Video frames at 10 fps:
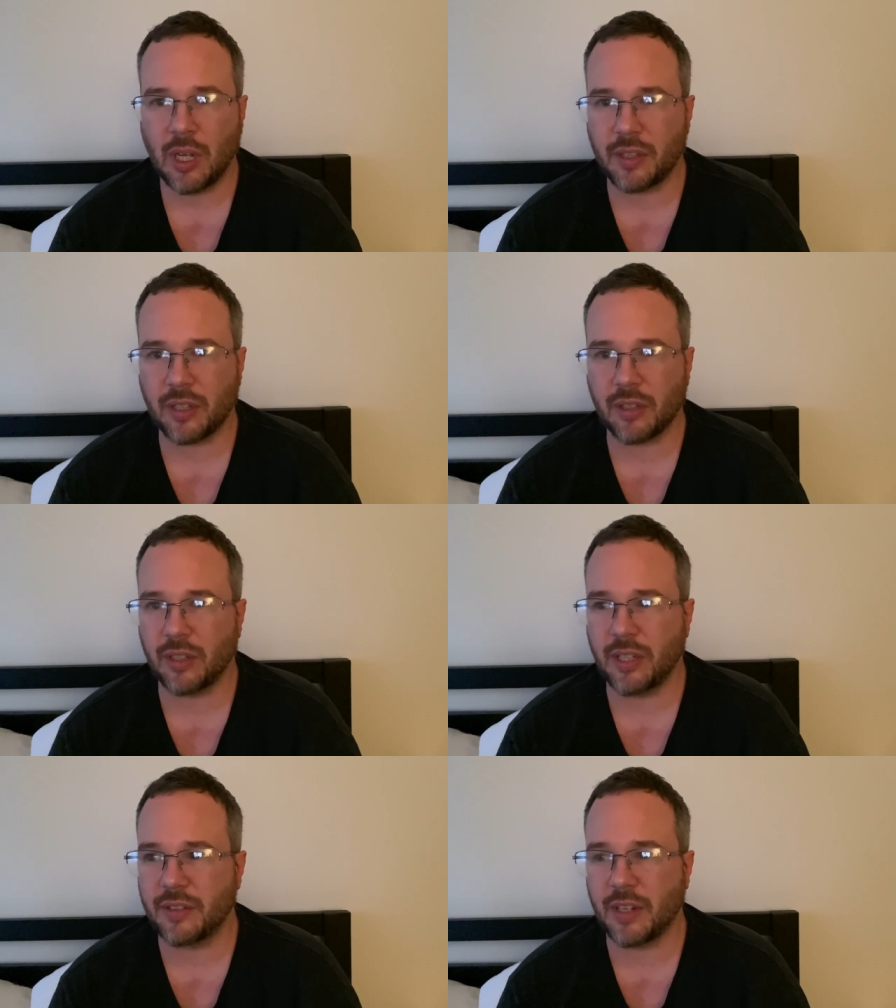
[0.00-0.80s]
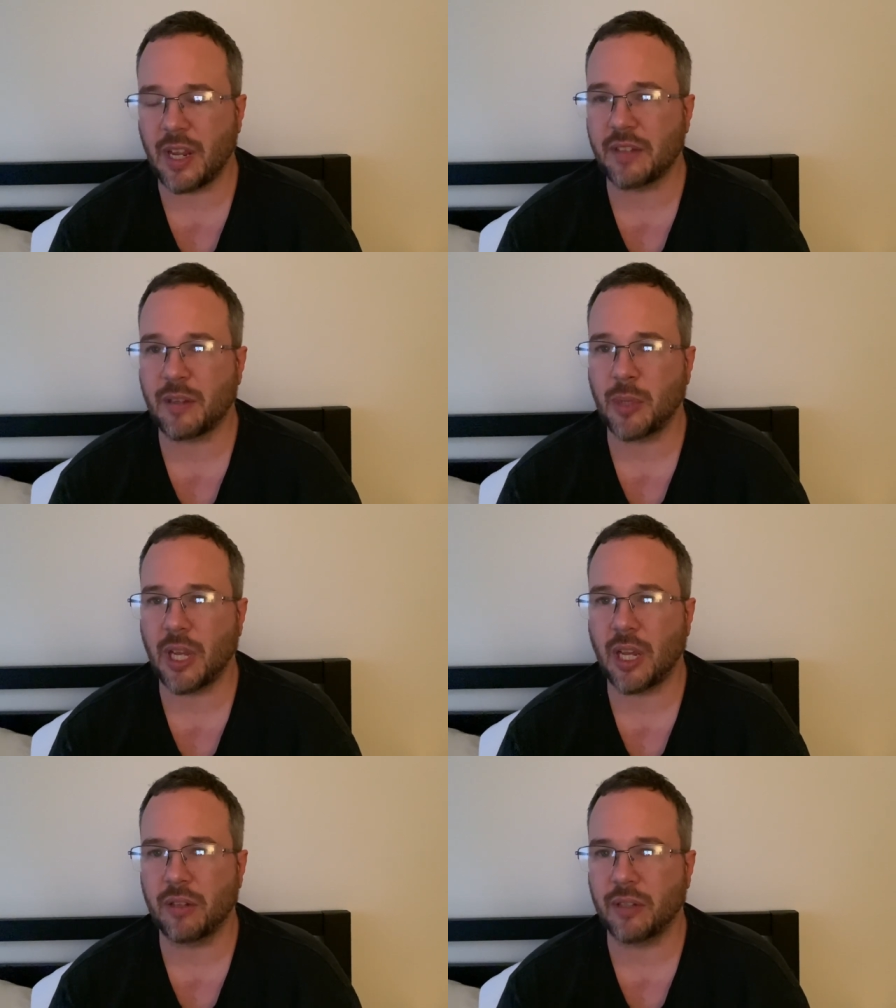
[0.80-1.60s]
I think in today's
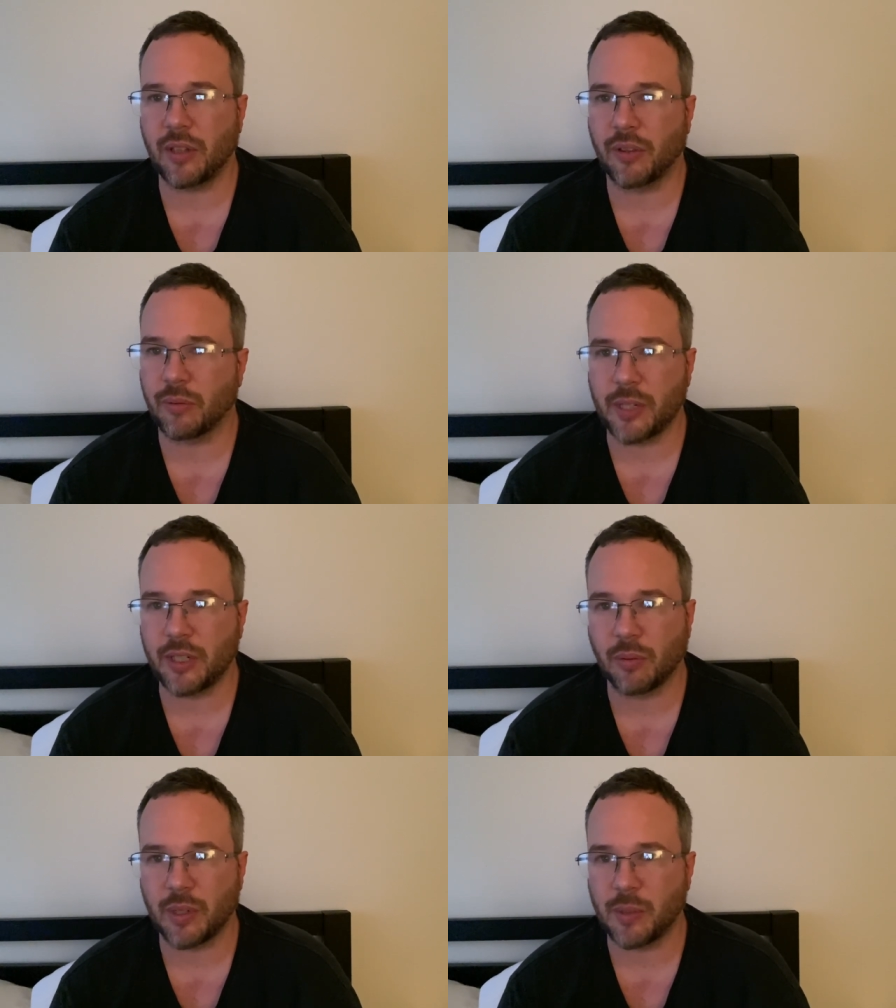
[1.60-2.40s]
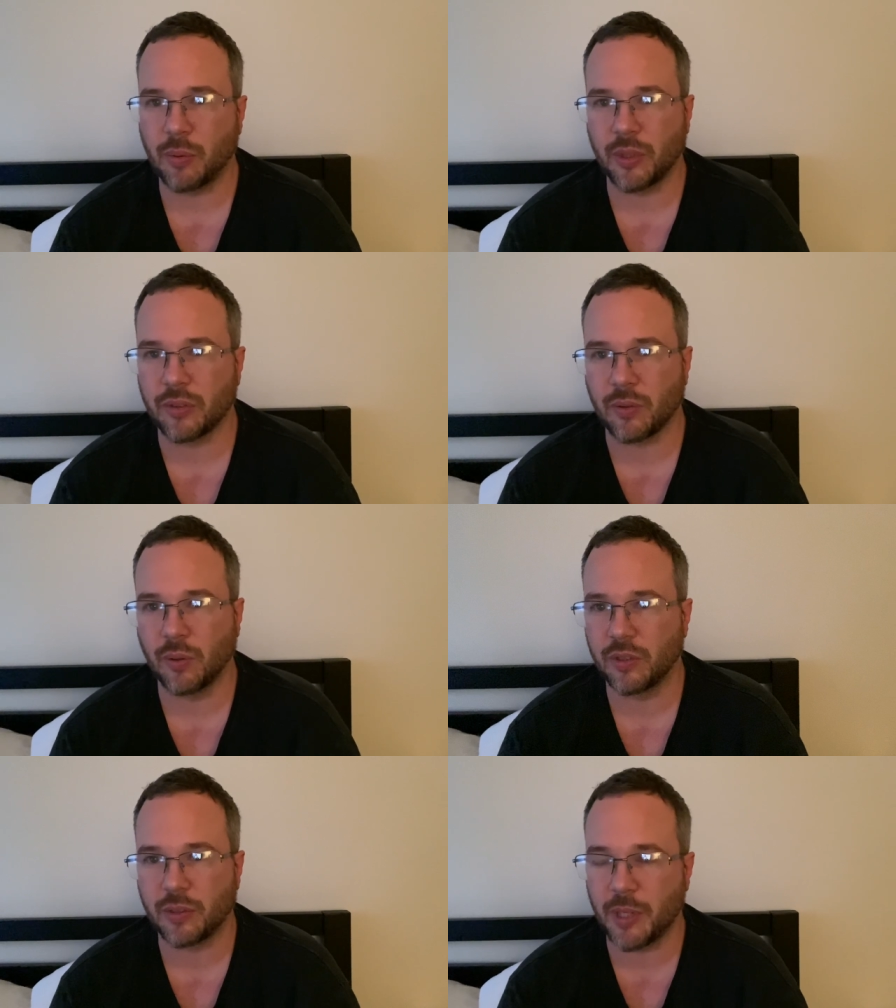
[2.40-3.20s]
NBA, you need three 20 point
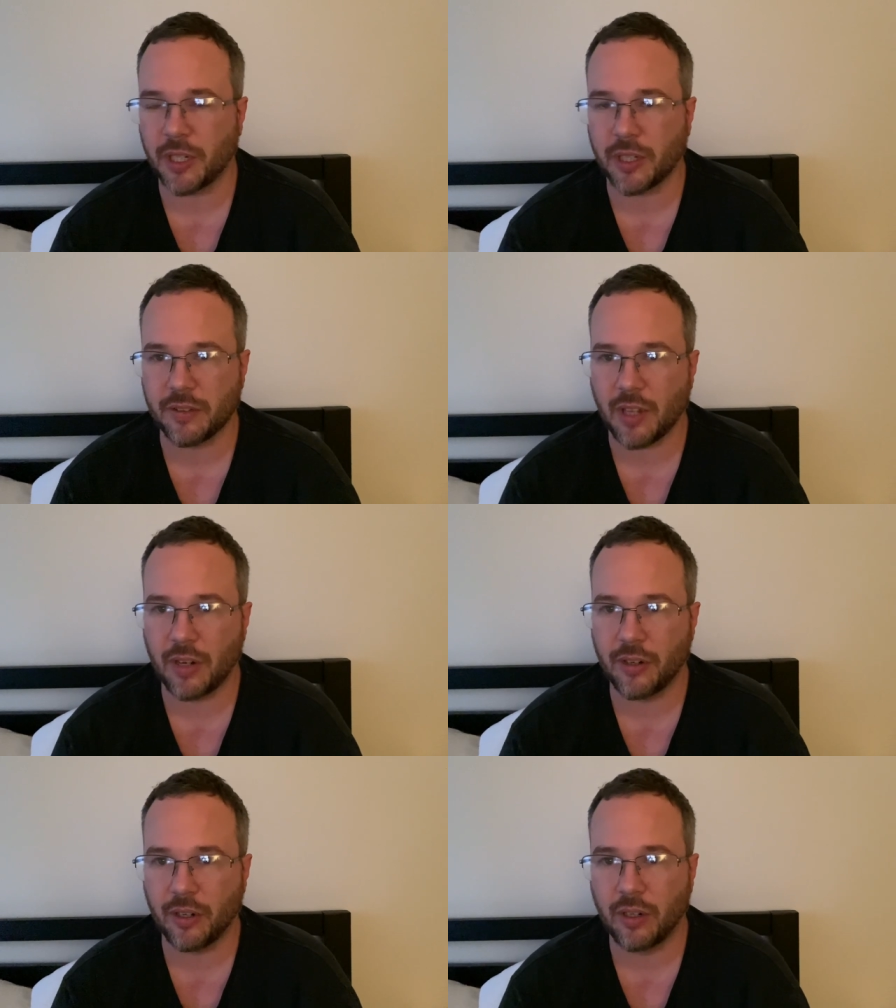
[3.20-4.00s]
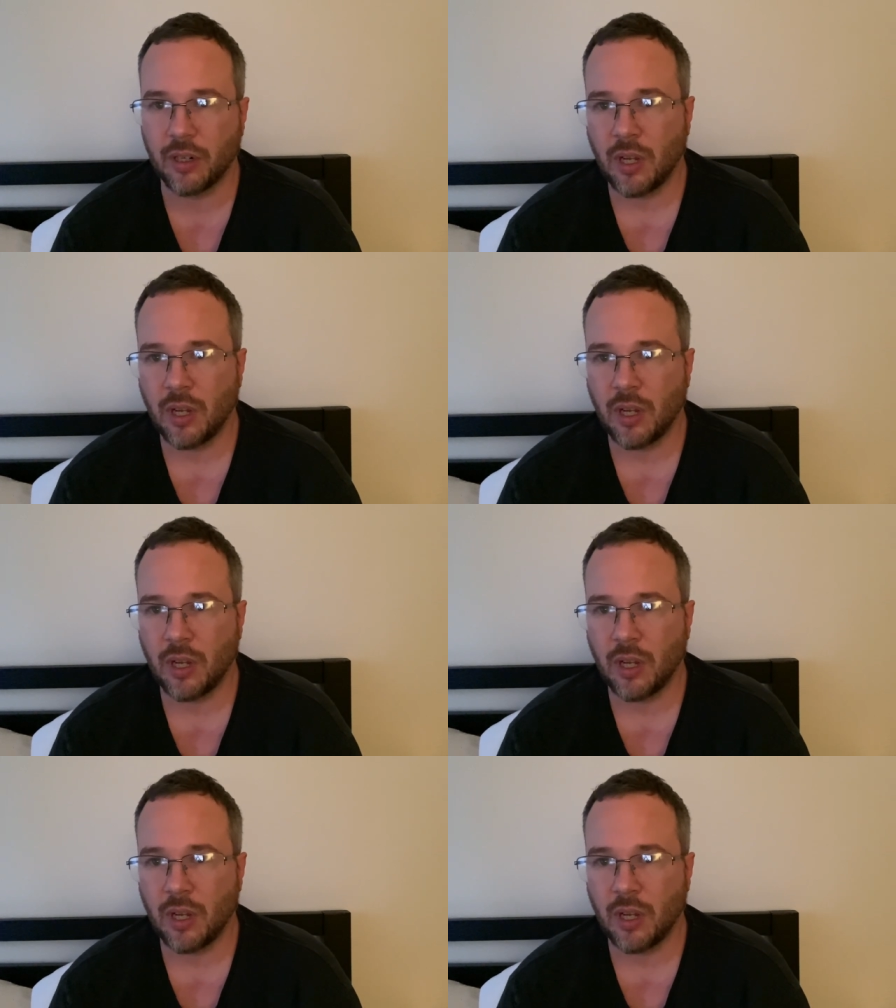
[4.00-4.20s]
scores to be a contender.